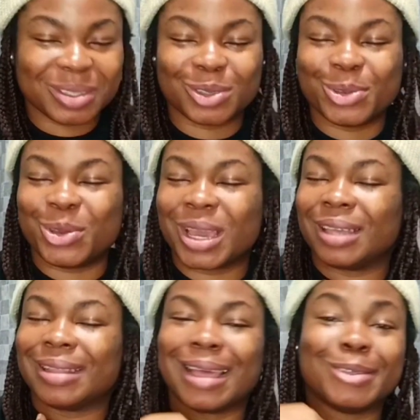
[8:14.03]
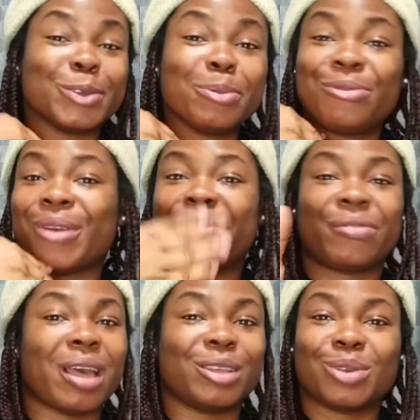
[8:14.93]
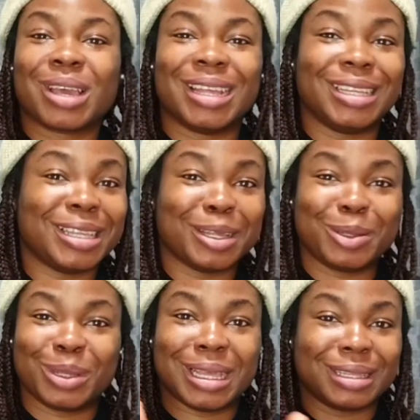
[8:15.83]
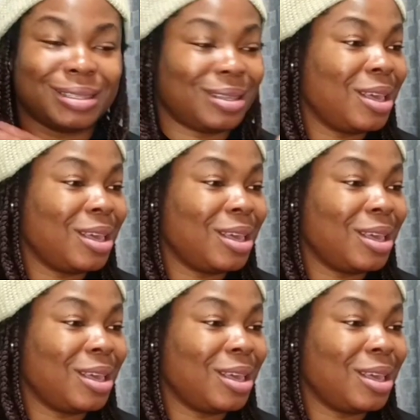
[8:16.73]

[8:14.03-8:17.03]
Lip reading: So you can assume 5,000 Canadian dollars.